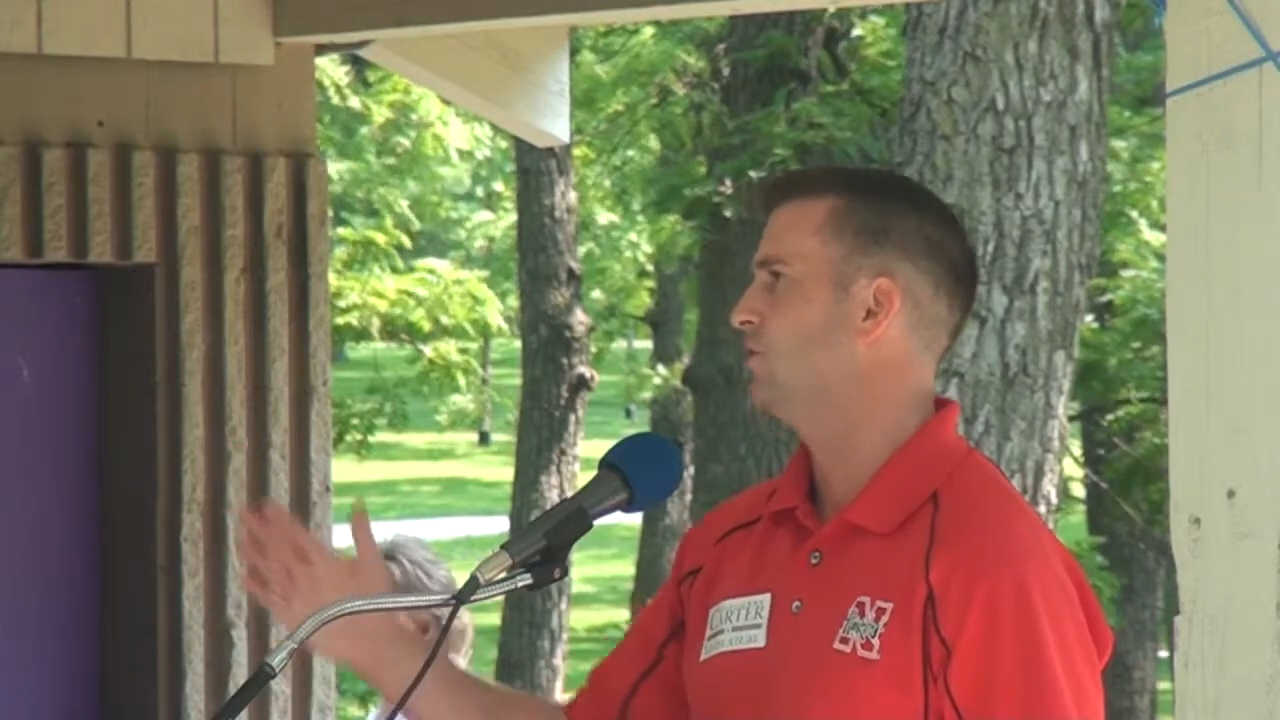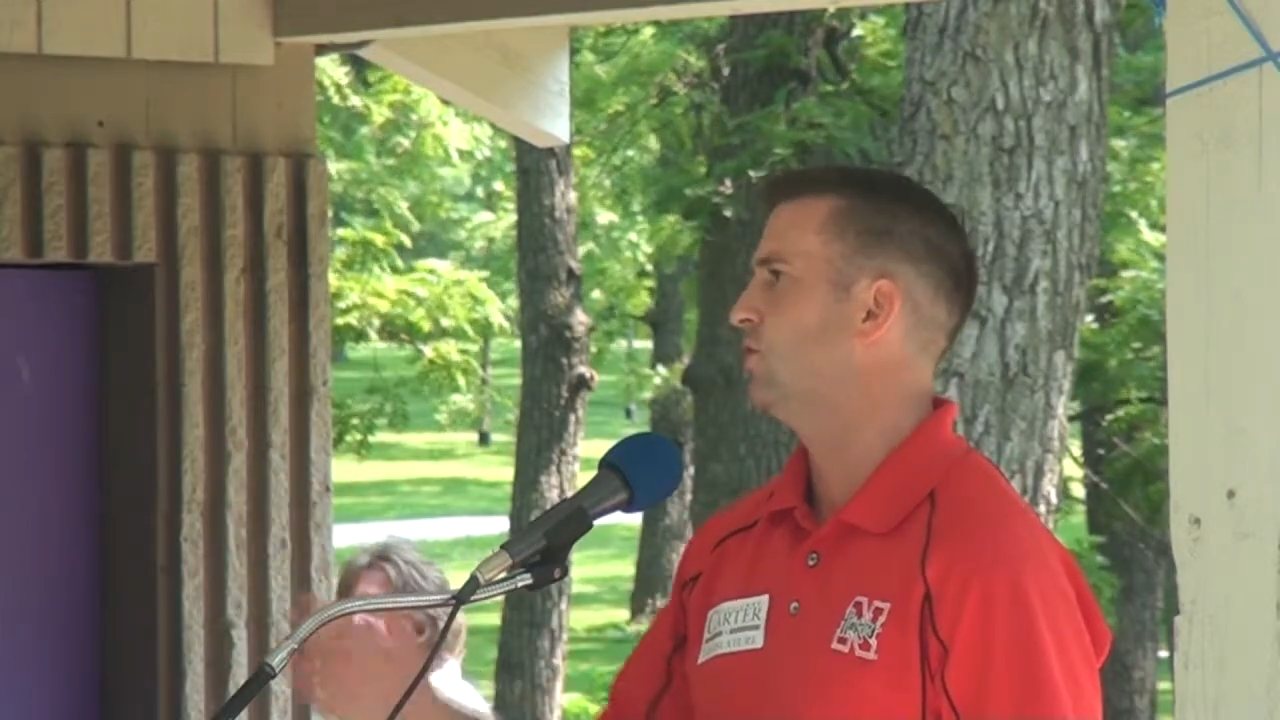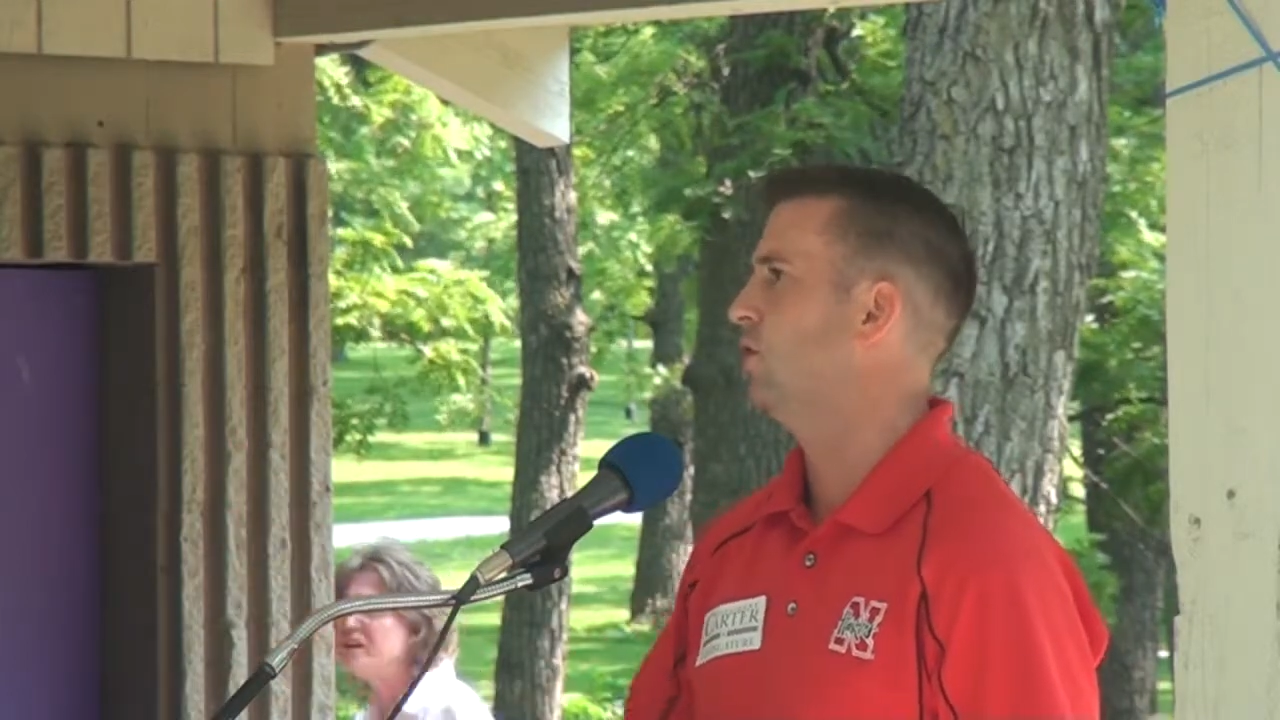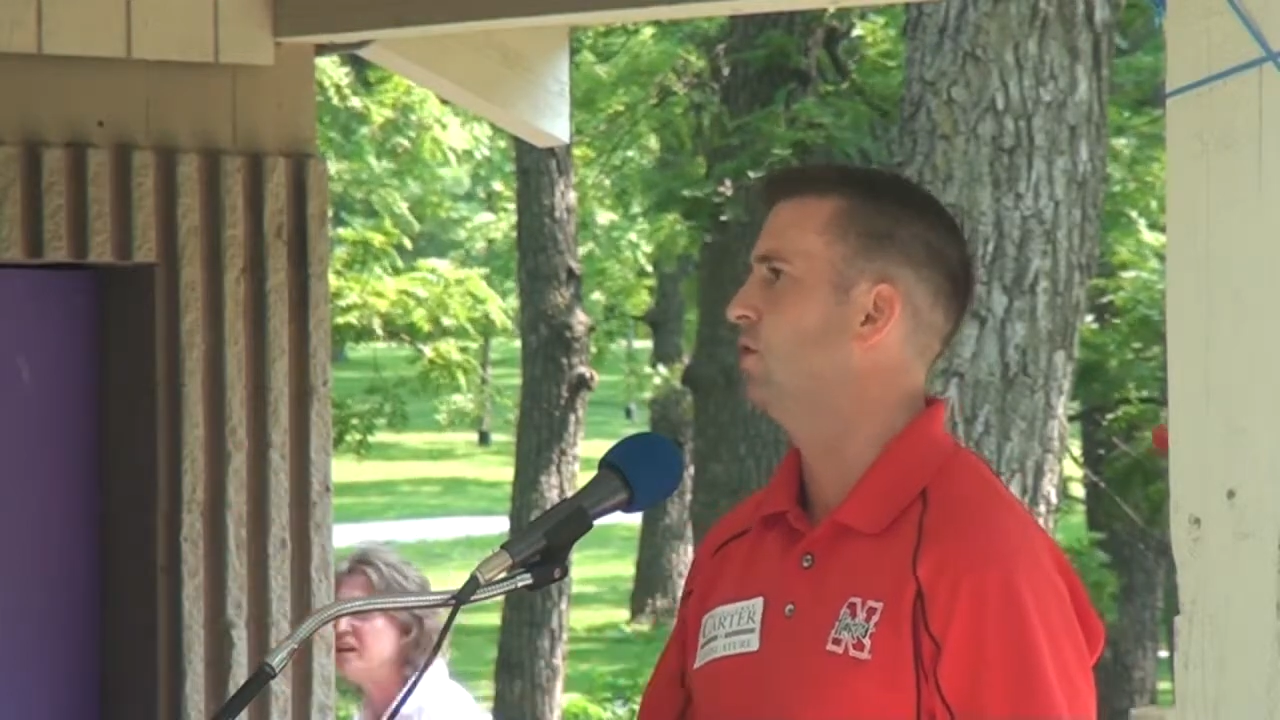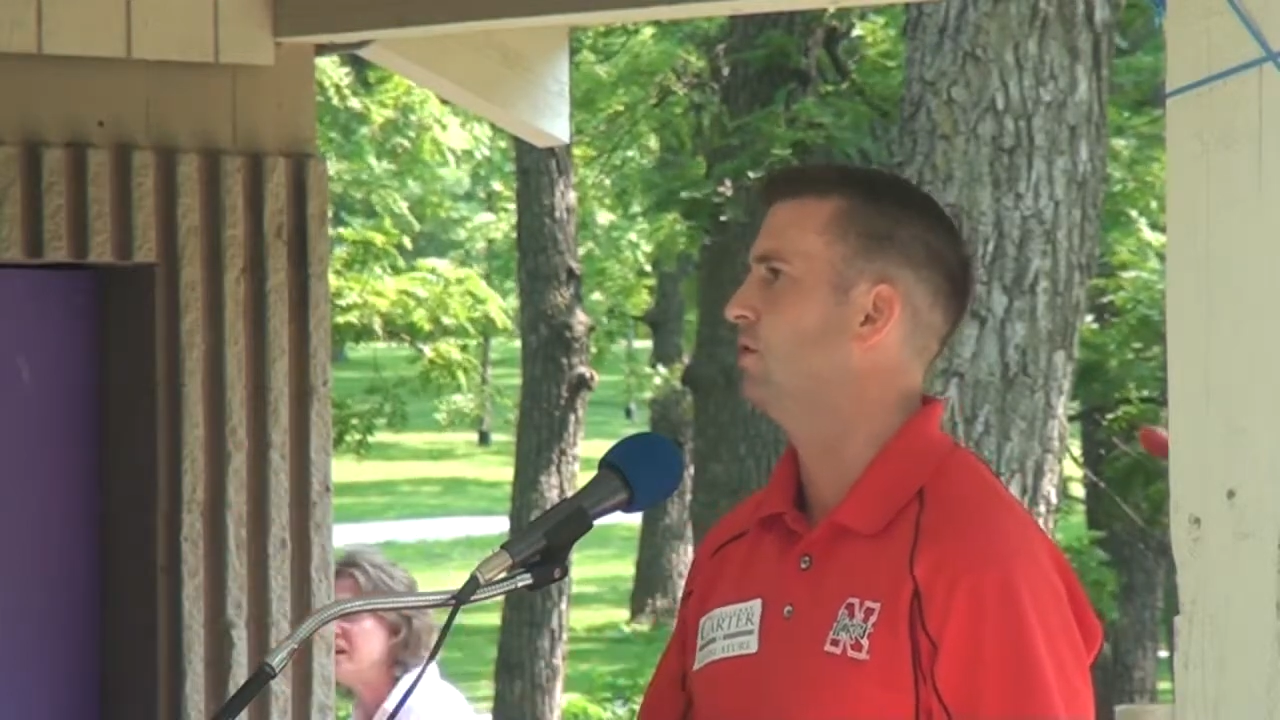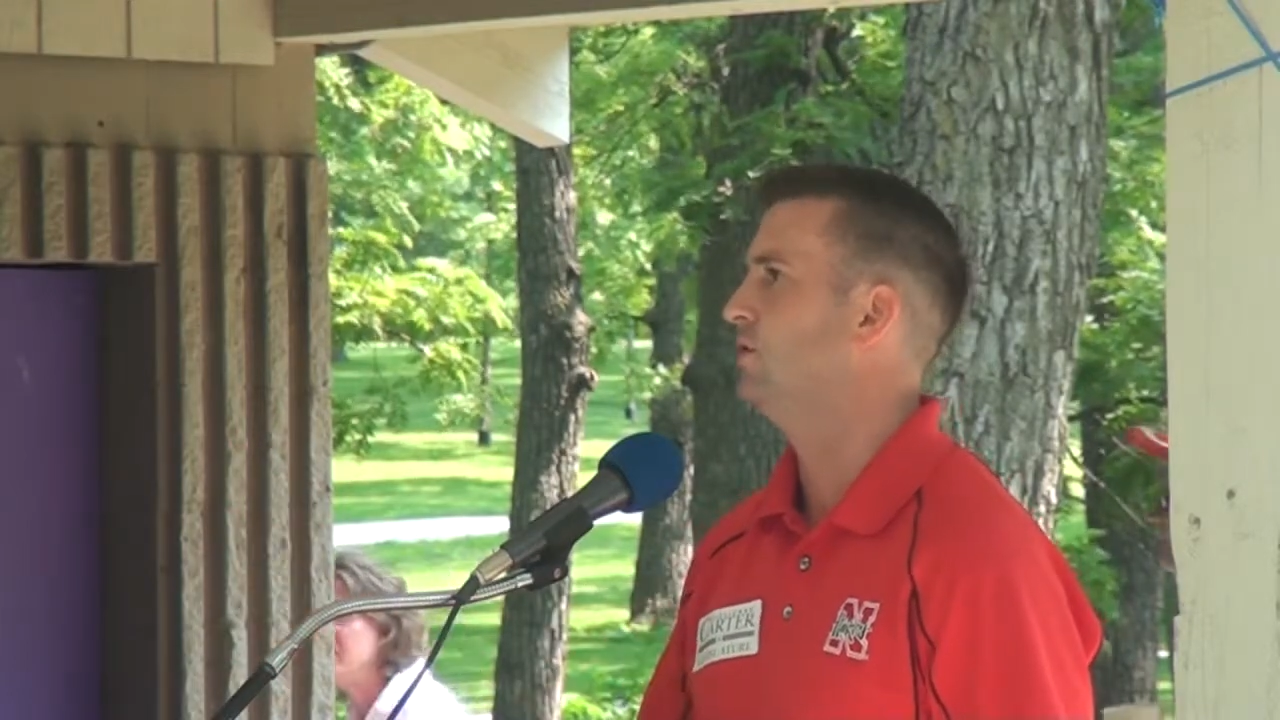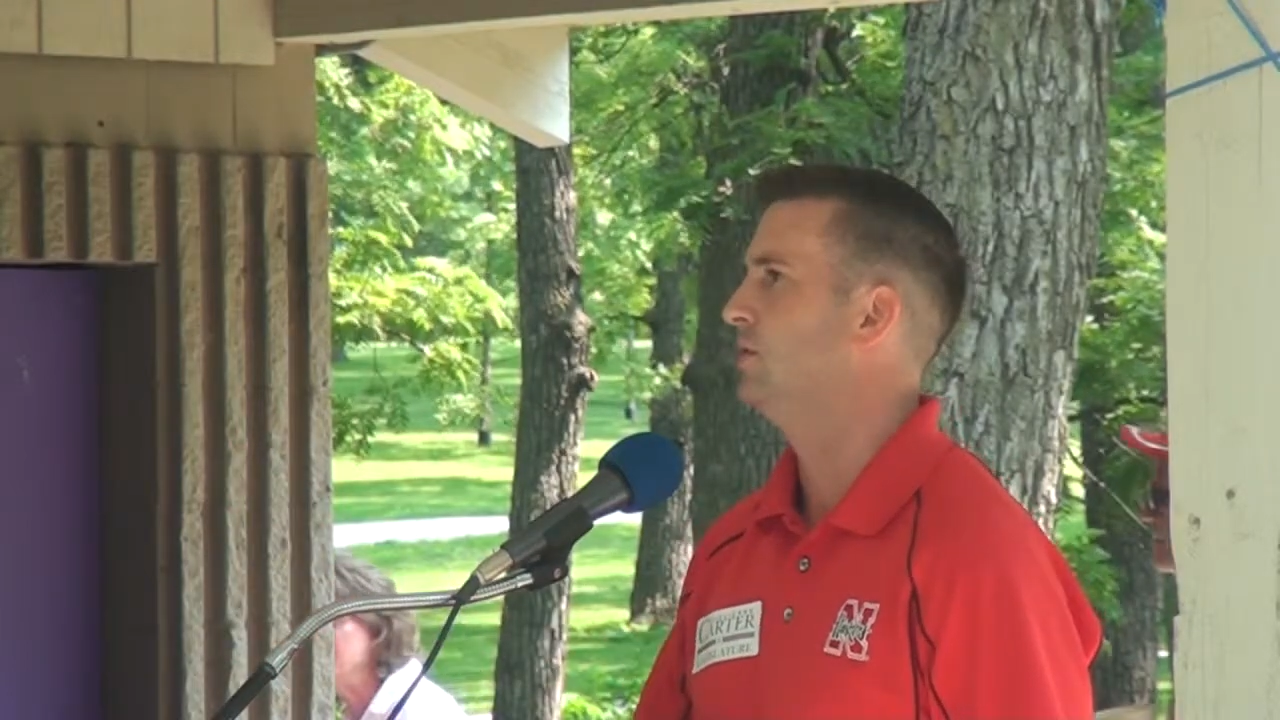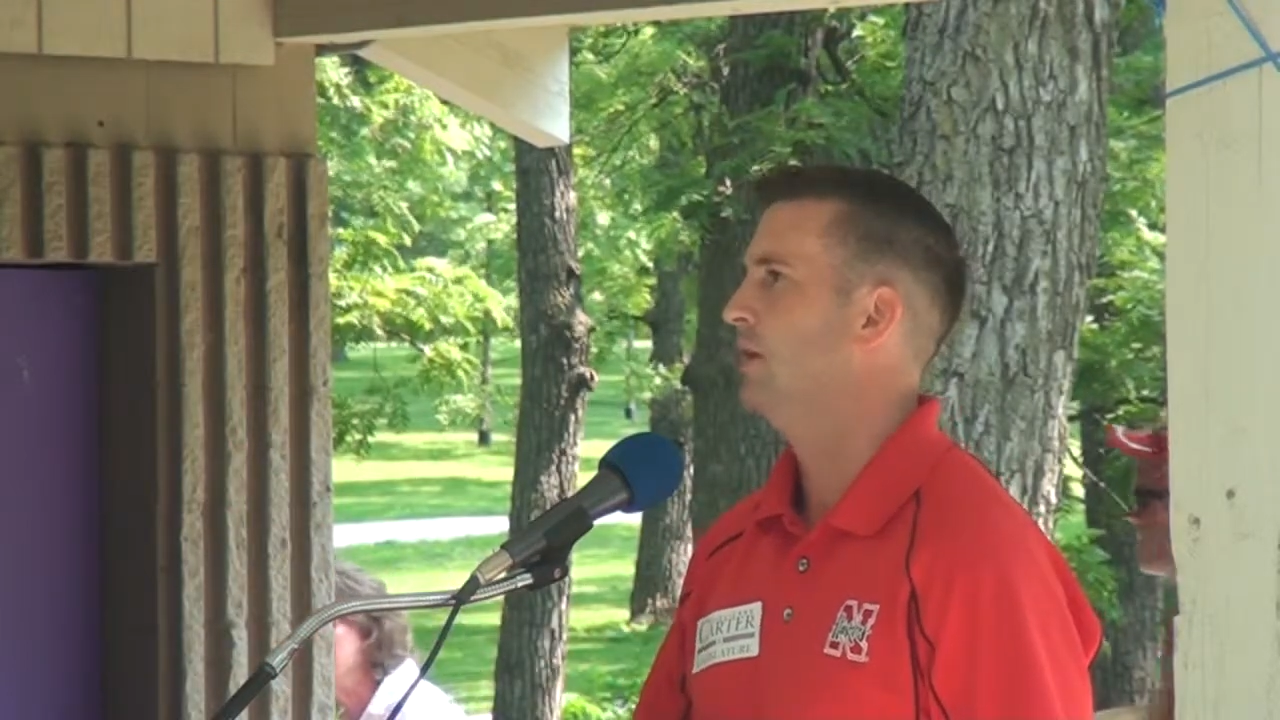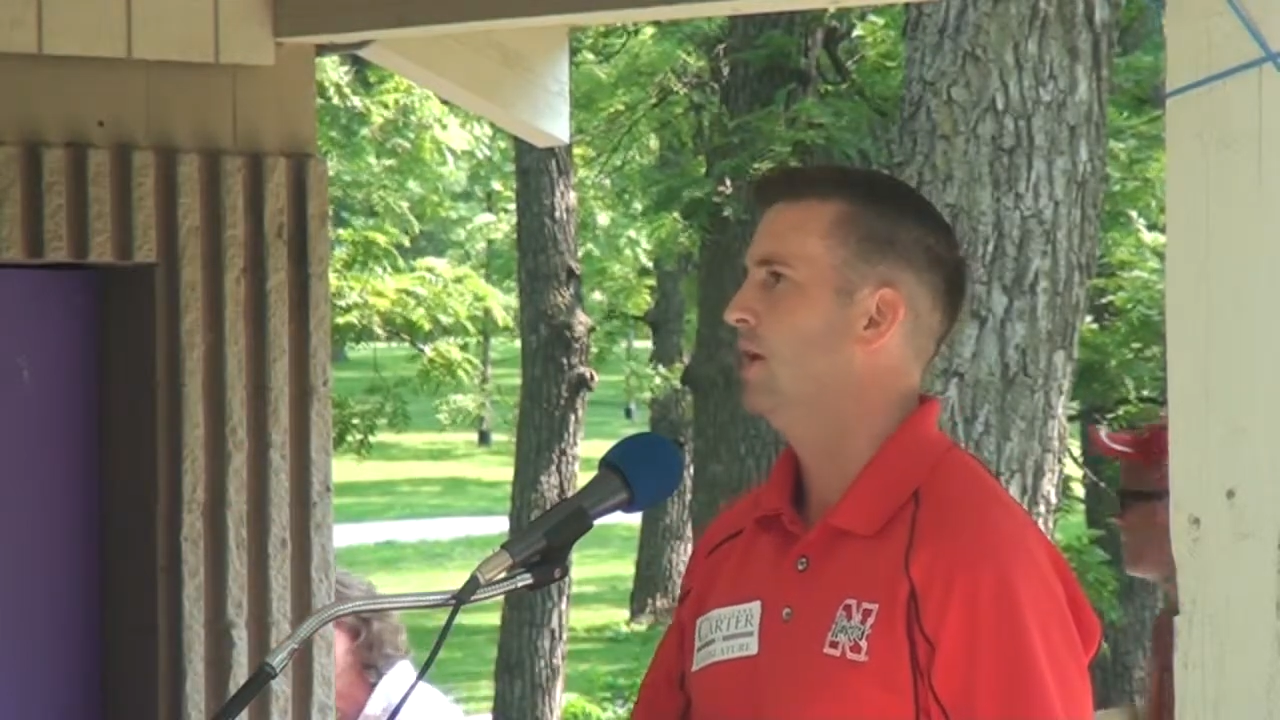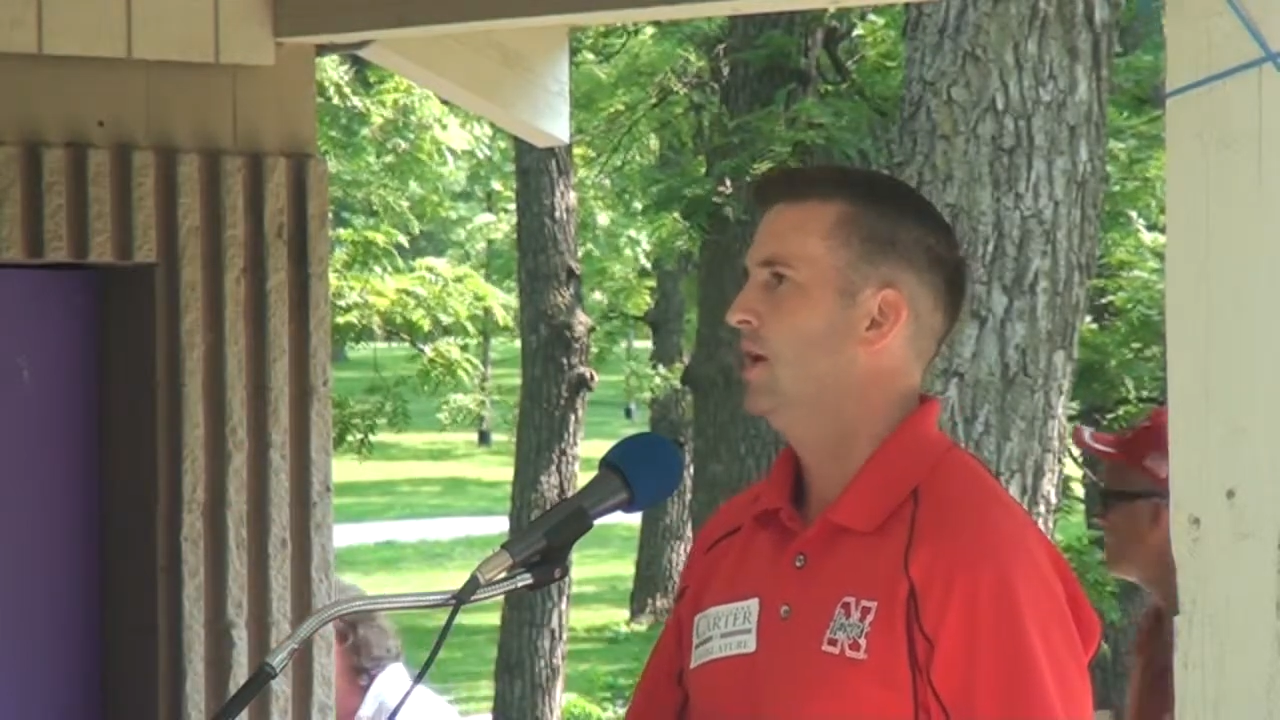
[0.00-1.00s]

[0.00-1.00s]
in schools.